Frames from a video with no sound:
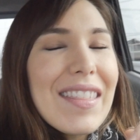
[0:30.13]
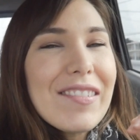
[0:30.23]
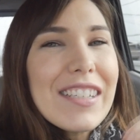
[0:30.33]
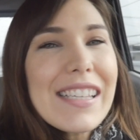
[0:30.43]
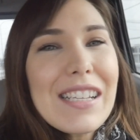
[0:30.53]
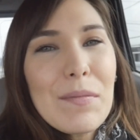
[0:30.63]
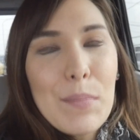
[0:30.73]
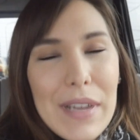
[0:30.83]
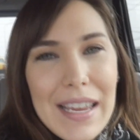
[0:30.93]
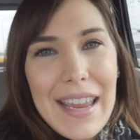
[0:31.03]
The reason
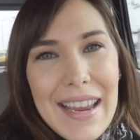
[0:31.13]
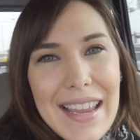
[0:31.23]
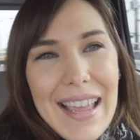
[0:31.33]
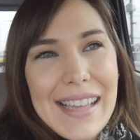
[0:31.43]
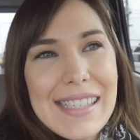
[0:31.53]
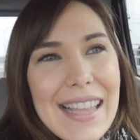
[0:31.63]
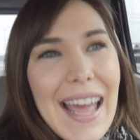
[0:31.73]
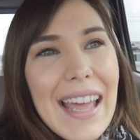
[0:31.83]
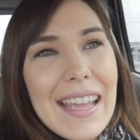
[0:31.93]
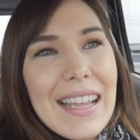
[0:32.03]
being is
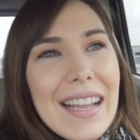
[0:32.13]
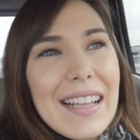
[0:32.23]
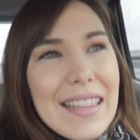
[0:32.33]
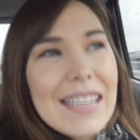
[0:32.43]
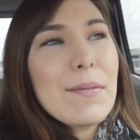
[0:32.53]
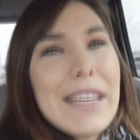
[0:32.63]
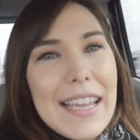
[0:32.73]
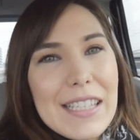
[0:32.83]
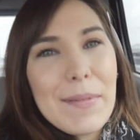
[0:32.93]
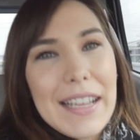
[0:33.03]
that this week
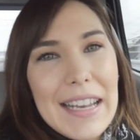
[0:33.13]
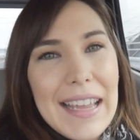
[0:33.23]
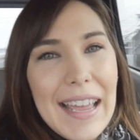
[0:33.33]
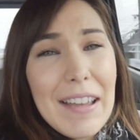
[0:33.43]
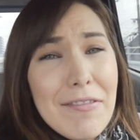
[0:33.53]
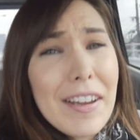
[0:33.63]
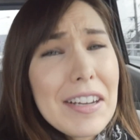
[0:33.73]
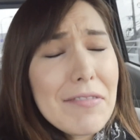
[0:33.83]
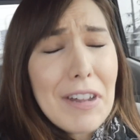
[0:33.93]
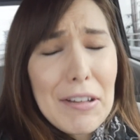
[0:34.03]
has been a
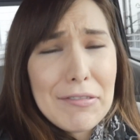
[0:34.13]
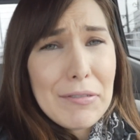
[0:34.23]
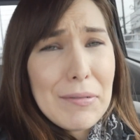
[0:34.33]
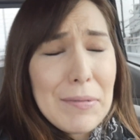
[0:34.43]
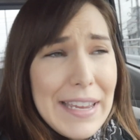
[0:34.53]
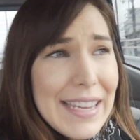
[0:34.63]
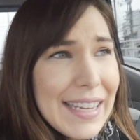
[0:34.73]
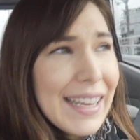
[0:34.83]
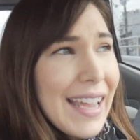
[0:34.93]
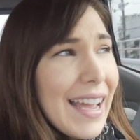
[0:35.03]
very rough
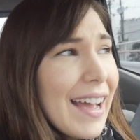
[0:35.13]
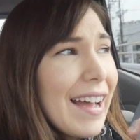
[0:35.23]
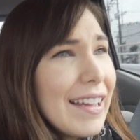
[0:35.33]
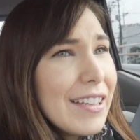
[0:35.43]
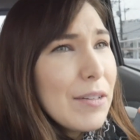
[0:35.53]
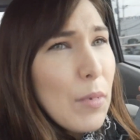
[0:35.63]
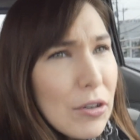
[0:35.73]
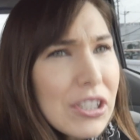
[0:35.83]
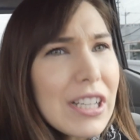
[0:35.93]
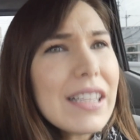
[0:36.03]
week,
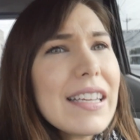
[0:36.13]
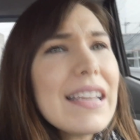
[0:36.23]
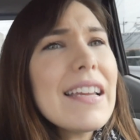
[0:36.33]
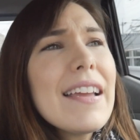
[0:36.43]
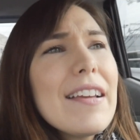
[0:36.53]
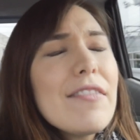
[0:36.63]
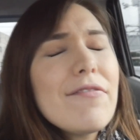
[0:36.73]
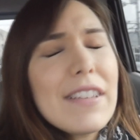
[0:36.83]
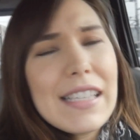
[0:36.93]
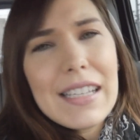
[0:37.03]
emotionally,
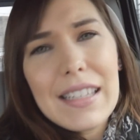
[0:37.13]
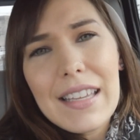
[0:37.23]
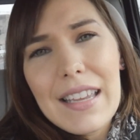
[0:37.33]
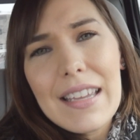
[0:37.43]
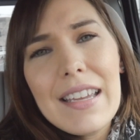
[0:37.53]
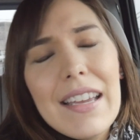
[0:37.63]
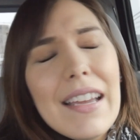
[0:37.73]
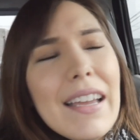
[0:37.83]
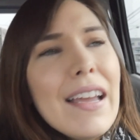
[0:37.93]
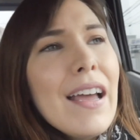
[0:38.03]
physically.
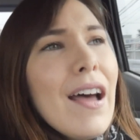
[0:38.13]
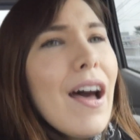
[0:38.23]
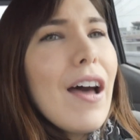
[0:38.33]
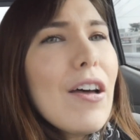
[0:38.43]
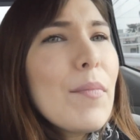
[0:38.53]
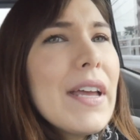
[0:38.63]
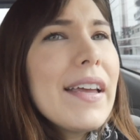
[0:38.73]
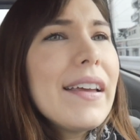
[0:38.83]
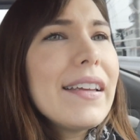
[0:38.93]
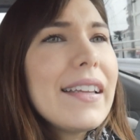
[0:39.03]

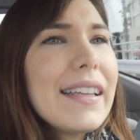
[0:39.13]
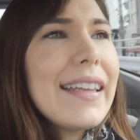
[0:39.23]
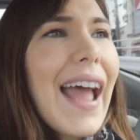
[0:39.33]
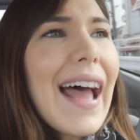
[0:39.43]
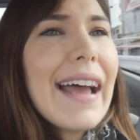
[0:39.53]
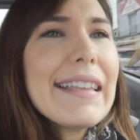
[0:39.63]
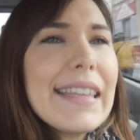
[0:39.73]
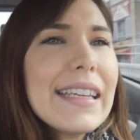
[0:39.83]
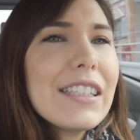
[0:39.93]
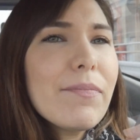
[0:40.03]
Yeah, I
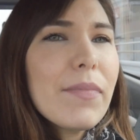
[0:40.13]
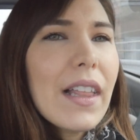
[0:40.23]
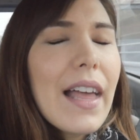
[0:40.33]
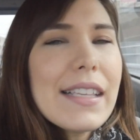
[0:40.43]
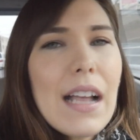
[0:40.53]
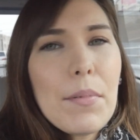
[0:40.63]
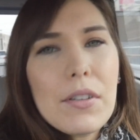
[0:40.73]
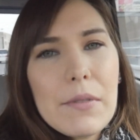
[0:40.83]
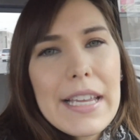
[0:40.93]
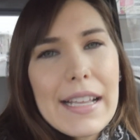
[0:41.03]
think the last couple
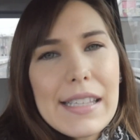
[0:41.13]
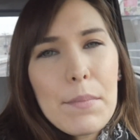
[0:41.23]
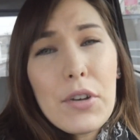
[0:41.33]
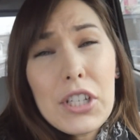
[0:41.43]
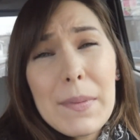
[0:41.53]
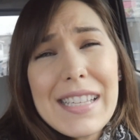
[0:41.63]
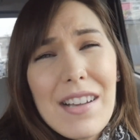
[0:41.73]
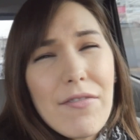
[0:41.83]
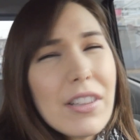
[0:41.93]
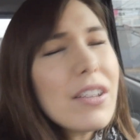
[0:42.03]
of weekends I pushed
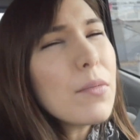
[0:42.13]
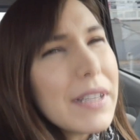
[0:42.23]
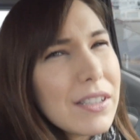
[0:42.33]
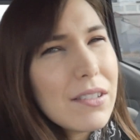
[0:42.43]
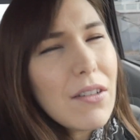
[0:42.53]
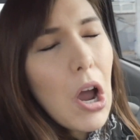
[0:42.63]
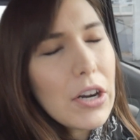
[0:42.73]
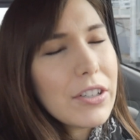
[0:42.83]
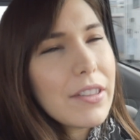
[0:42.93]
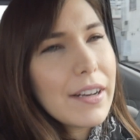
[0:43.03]
myself a little bit
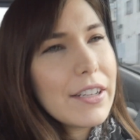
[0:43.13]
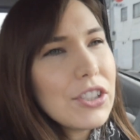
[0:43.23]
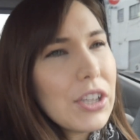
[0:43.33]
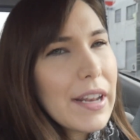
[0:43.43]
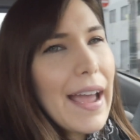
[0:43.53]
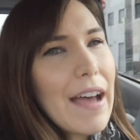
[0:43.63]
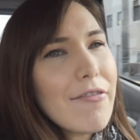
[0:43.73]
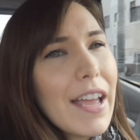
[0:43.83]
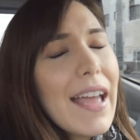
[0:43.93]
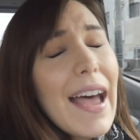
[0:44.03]
harder than I should
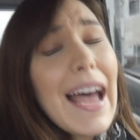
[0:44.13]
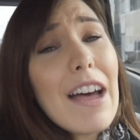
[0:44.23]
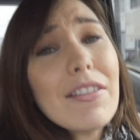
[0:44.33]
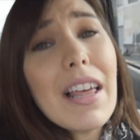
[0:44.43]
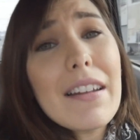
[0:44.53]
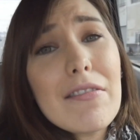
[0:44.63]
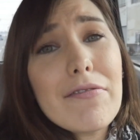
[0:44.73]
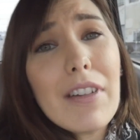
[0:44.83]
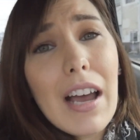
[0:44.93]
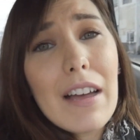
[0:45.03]
have. I have a lot
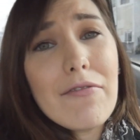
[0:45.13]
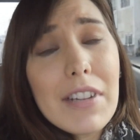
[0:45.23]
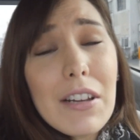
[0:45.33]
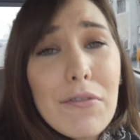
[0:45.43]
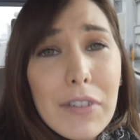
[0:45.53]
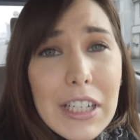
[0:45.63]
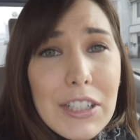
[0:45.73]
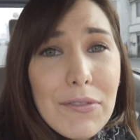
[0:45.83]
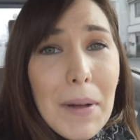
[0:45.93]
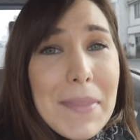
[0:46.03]
of video
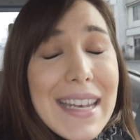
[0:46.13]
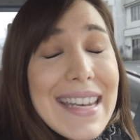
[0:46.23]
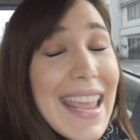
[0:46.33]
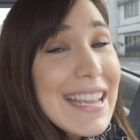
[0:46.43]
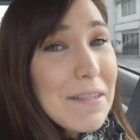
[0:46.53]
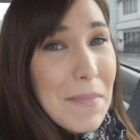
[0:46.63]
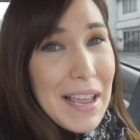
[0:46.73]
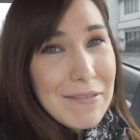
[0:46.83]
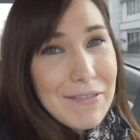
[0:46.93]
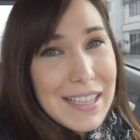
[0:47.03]
footage from the Naked
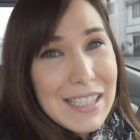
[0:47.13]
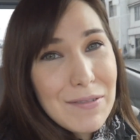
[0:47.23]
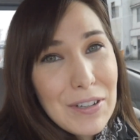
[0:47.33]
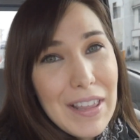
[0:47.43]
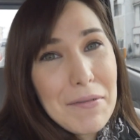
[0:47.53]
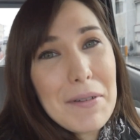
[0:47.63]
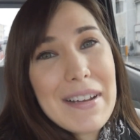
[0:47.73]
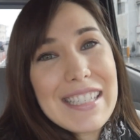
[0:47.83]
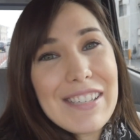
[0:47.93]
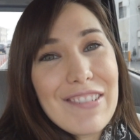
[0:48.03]
Man Festival that we
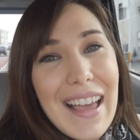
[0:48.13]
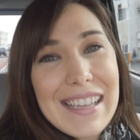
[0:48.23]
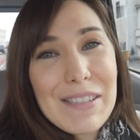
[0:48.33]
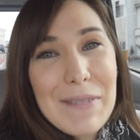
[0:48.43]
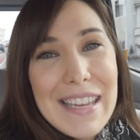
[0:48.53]
went to last